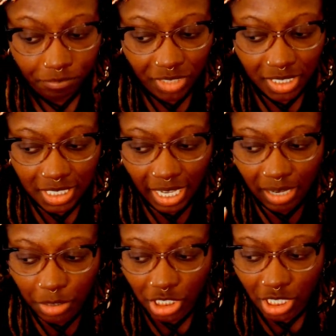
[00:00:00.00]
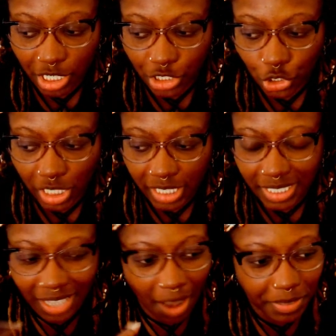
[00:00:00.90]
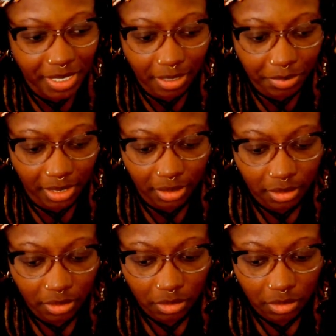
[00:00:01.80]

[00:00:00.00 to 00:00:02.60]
This same judge, he stopped something.